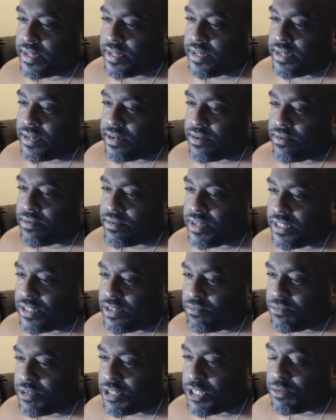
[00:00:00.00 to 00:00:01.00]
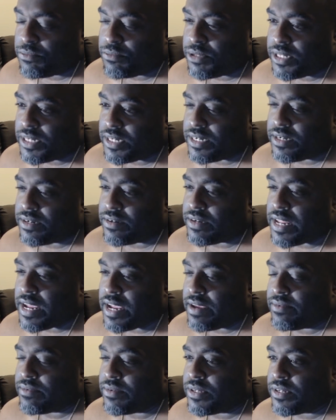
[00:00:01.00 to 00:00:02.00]
You know, get some discipline in their
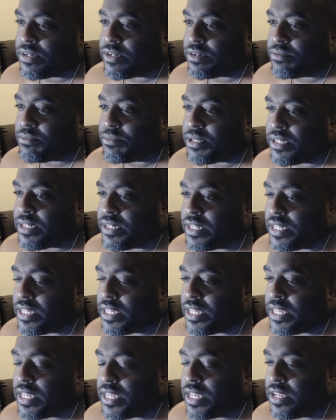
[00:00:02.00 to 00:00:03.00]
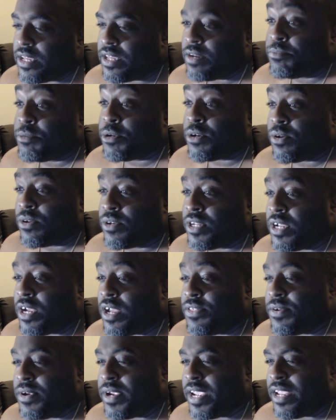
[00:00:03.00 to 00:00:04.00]
lives. You know what I mean? And but on the
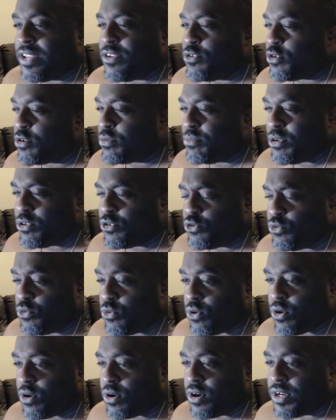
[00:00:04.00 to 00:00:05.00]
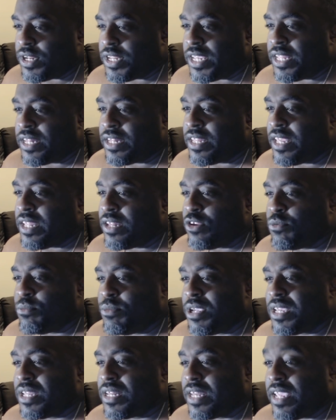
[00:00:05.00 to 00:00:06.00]
other hand, you can be too hard, and then you're
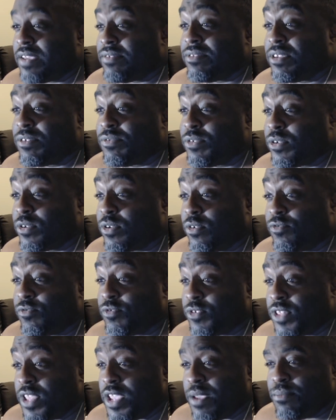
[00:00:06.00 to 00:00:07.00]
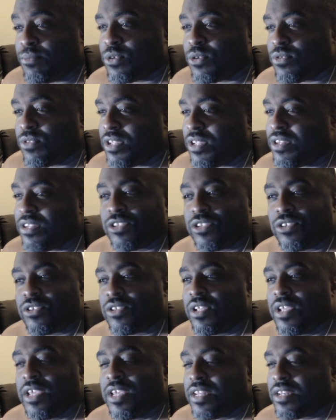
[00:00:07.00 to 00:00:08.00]
making life difficult for them. So
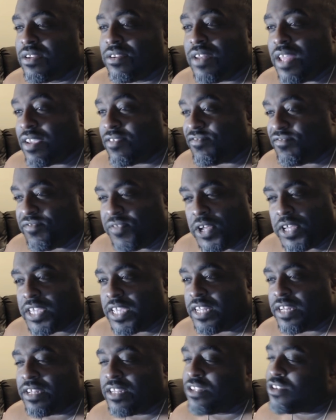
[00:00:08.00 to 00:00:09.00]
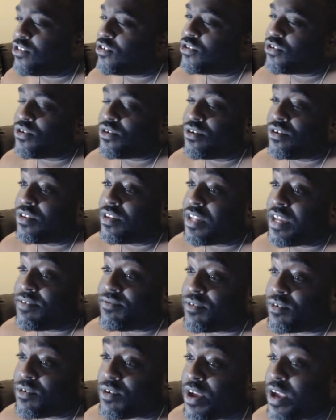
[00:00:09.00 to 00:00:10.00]
they're like, fuck it, and they just turn the
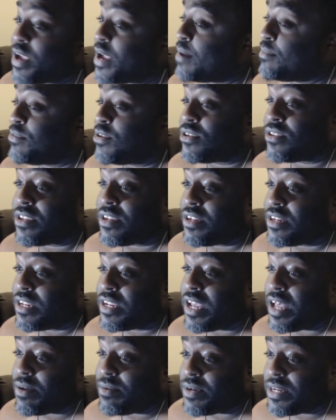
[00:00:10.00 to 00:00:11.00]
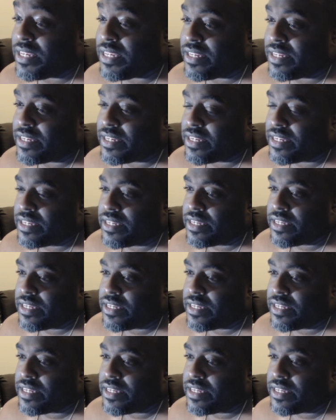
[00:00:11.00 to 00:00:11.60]
life of crime. I'm just telling you how it is.